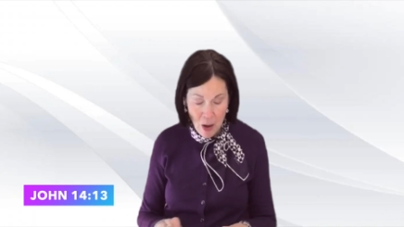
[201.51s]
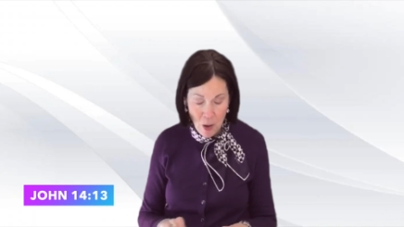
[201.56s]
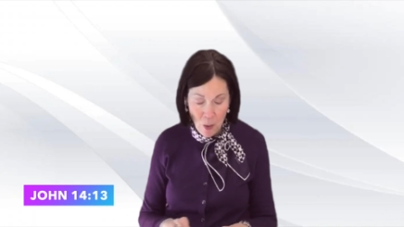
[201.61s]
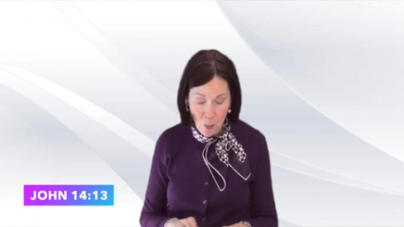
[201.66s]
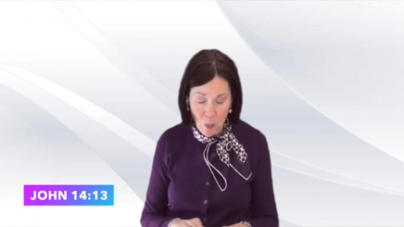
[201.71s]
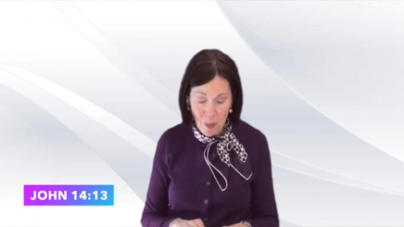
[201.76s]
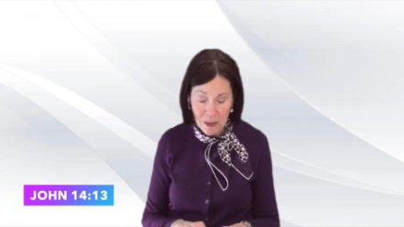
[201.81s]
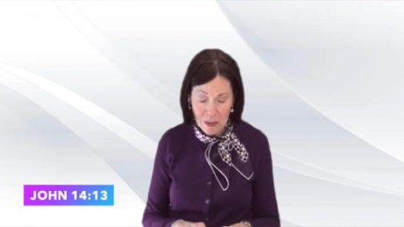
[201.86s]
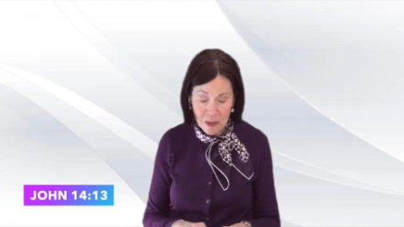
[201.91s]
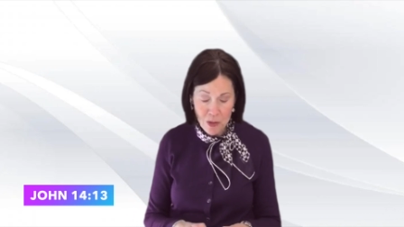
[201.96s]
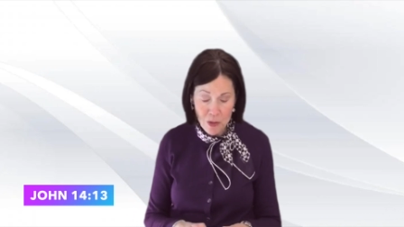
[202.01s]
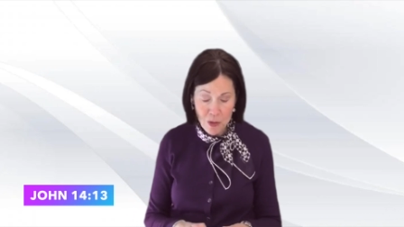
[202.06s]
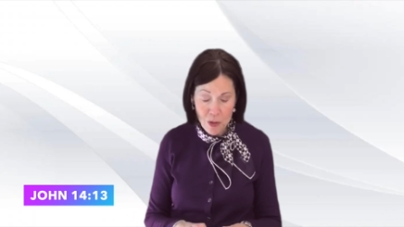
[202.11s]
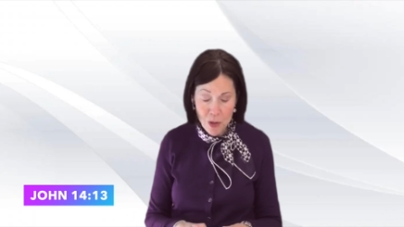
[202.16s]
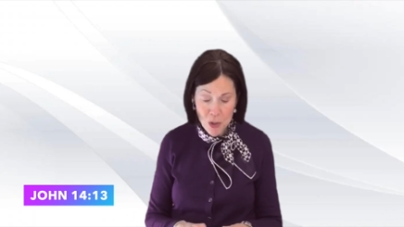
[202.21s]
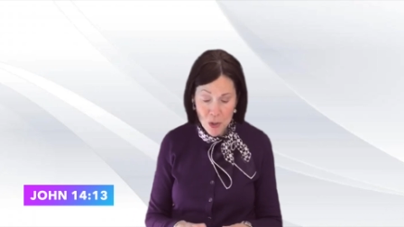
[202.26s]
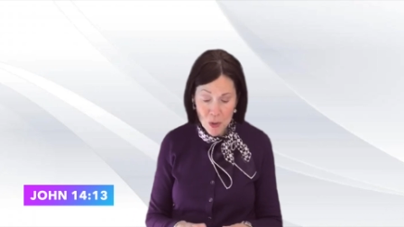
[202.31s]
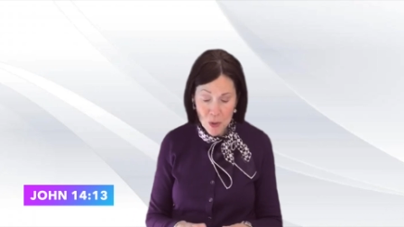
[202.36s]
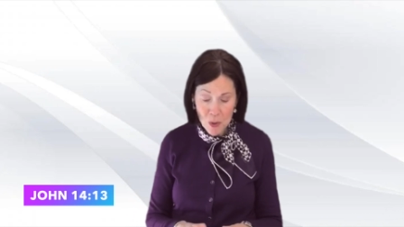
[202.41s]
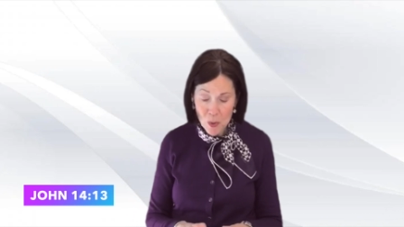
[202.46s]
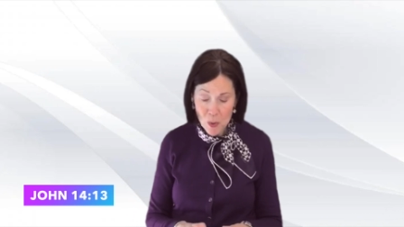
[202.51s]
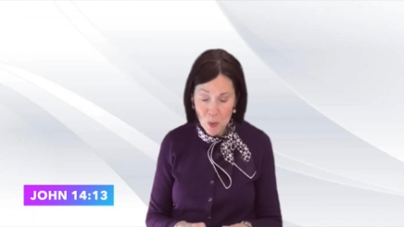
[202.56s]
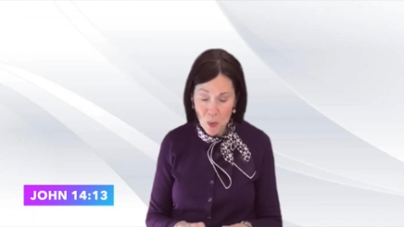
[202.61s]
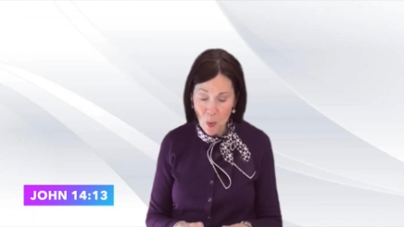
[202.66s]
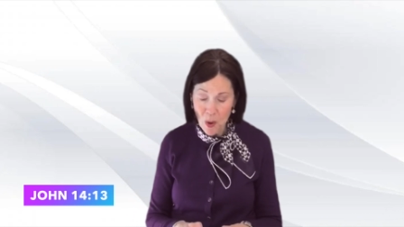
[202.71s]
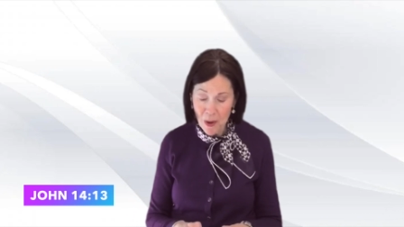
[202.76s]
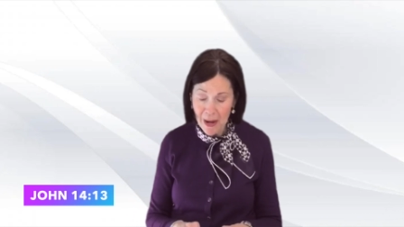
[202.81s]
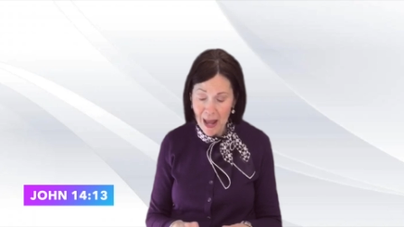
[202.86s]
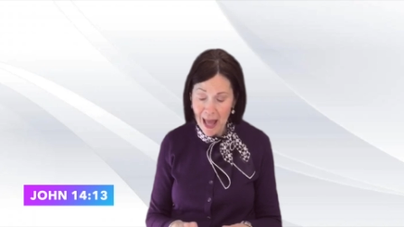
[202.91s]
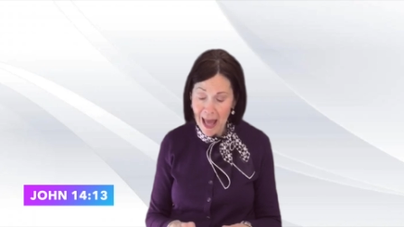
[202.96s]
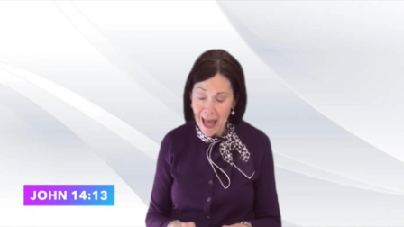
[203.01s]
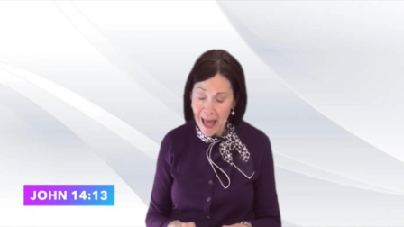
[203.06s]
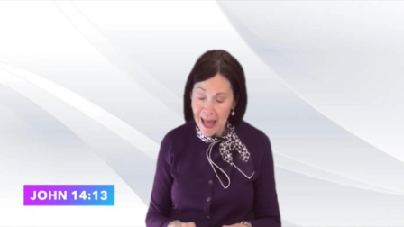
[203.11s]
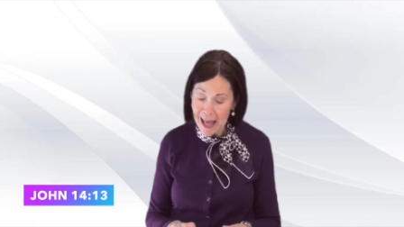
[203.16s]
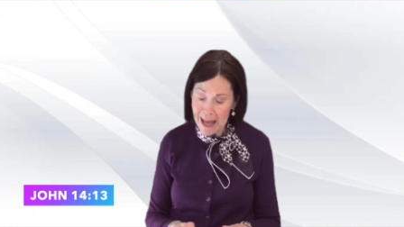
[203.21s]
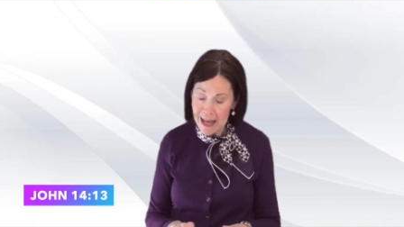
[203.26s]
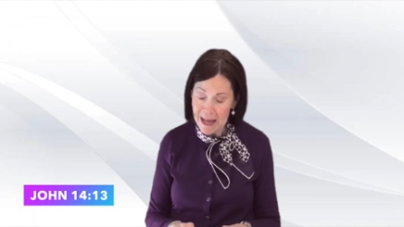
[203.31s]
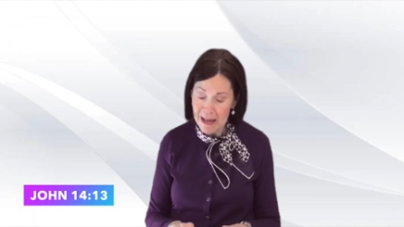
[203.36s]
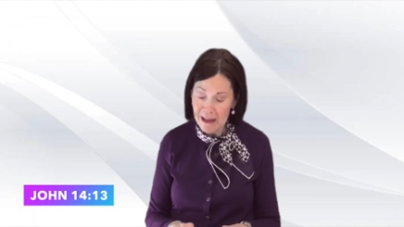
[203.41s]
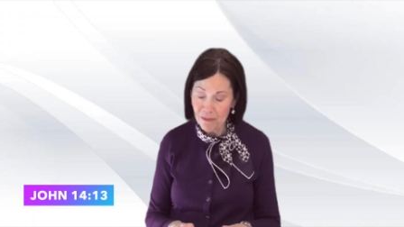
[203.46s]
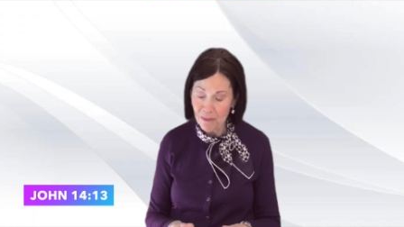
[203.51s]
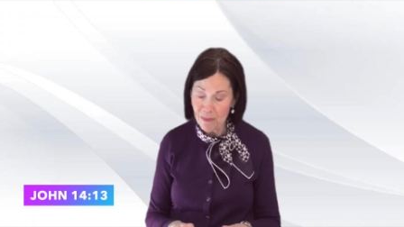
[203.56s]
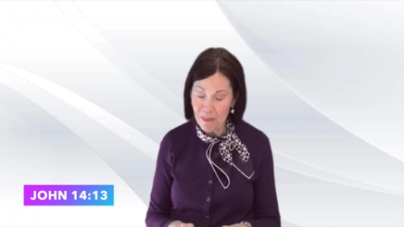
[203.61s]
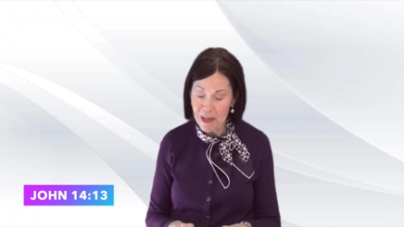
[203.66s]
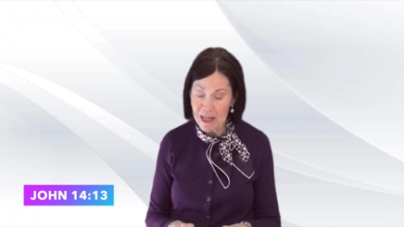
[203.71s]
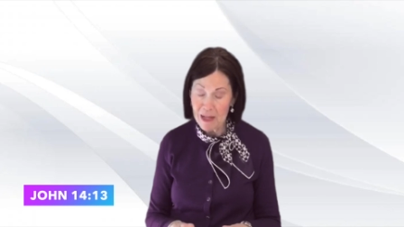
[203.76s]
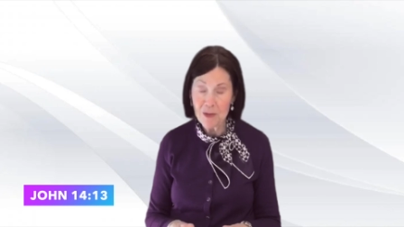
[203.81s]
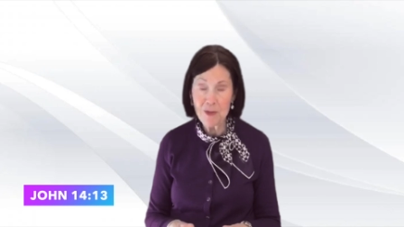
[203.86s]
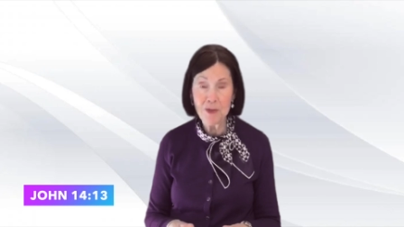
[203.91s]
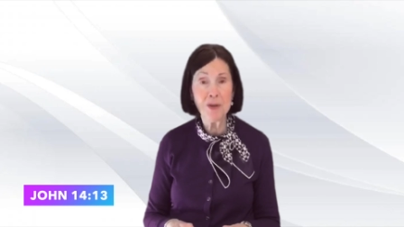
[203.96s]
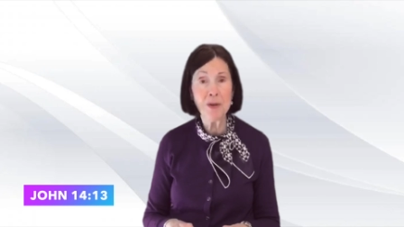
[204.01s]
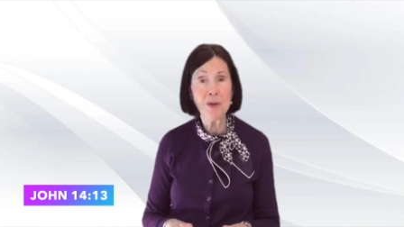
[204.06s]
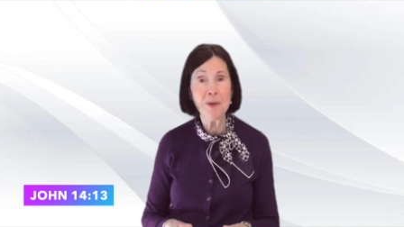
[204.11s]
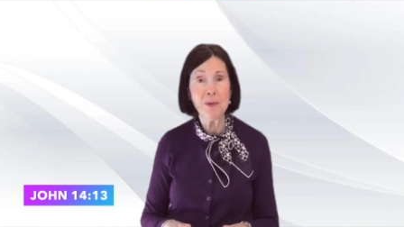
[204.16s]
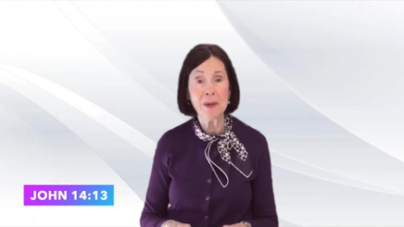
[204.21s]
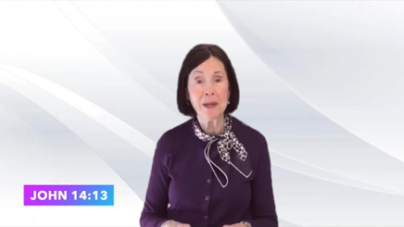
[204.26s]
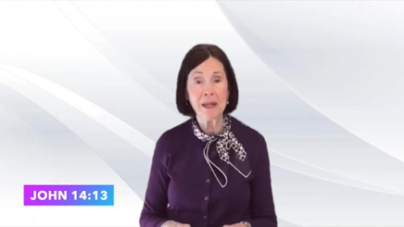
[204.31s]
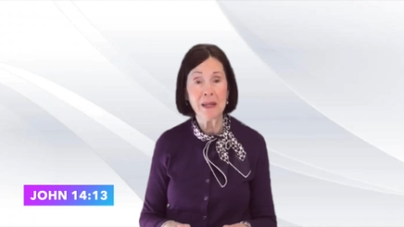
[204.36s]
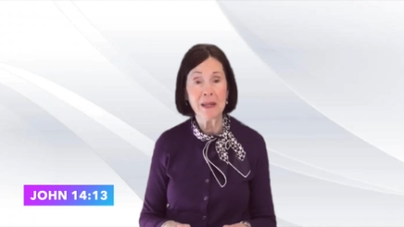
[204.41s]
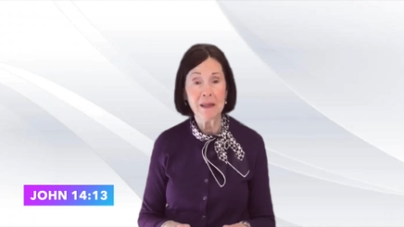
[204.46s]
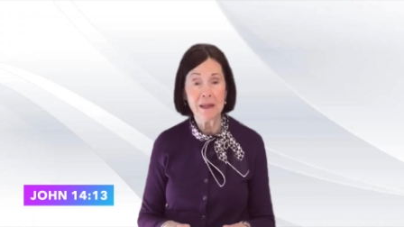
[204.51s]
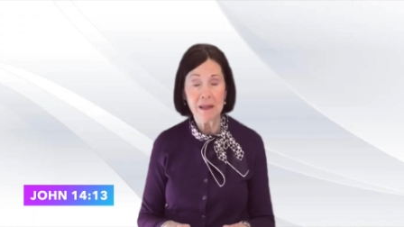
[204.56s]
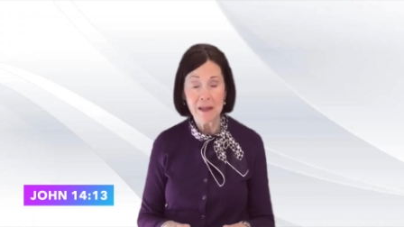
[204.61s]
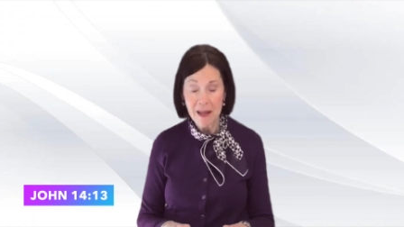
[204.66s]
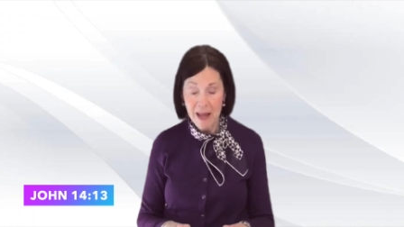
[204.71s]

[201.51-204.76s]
will do what I have been doing